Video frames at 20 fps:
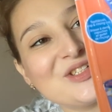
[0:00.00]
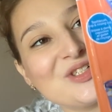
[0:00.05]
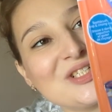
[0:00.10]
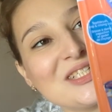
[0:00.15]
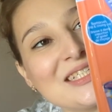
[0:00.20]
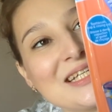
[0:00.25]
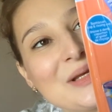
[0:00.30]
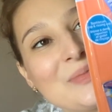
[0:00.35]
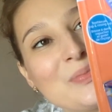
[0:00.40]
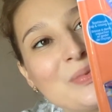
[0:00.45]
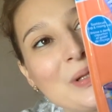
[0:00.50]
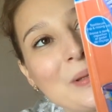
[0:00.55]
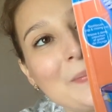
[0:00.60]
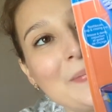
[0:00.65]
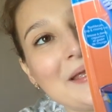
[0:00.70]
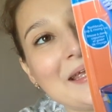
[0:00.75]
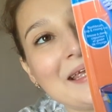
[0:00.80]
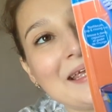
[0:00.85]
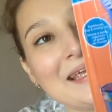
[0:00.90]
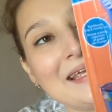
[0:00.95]
just a
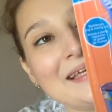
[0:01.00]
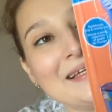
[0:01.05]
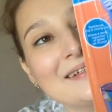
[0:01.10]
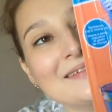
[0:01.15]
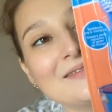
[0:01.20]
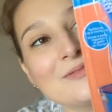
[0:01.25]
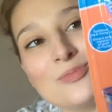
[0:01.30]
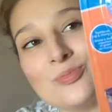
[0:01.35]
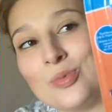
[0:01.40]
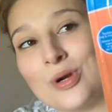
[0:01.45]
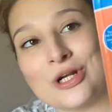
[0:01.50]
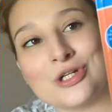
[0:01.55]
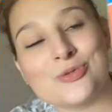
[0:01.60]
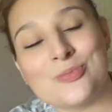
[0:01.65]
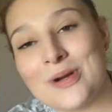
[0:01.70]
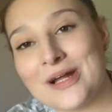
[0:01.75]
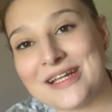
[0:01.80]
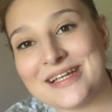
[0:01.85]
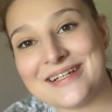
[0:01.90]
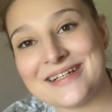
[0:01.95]
Blippi Brush
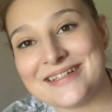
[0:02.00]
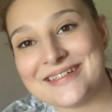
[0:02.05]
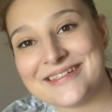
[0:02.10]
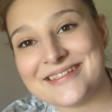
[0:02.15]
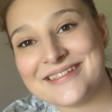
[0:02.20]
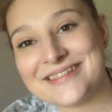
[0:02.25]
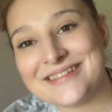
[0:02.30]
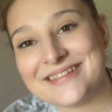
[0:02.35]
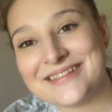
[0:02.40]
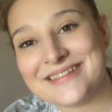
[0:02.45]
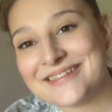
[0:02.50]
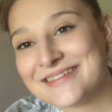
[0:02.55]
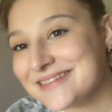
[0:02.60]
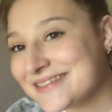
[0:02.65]
Buddies.